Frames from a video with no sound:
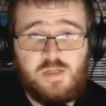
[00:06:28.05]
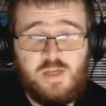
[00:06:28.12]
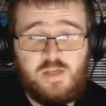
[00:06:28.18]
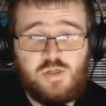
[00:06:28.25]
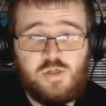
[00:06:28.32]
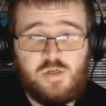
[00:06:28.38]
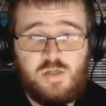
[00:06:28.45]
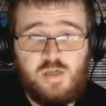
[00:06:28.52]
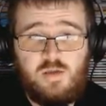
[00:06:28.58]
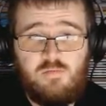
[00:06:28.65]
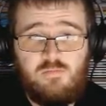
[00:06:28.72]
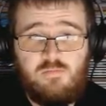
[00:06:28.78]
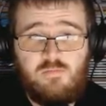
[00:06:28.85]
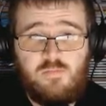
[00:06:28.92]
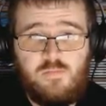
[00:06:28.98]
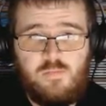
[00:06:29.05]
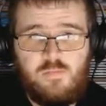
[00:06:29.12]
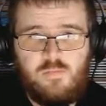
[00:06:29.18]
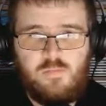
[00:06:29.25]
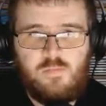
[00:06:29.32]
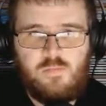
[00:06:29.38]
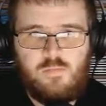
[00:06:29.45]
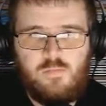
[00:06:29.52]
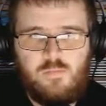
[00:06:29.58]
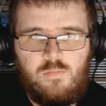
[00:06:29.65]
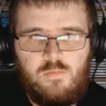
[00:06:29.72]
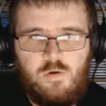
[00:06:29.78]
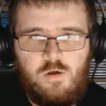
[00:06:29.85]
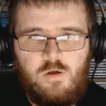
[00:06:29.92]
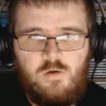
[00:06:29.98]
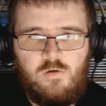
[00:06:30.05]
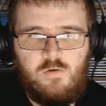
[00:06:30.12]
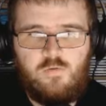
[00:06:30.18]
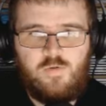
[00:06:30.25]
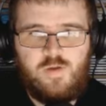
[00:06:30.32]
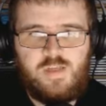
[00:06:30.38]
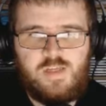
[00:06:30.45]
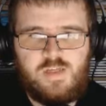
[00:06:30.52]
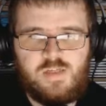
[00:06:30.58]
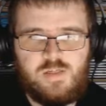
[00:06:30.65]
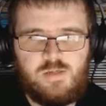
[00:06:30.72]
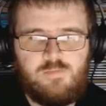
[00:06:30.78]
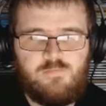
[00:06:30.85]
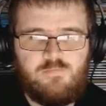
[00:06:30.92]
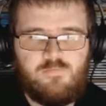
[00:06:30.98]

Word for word: actually. Whoa, greetings.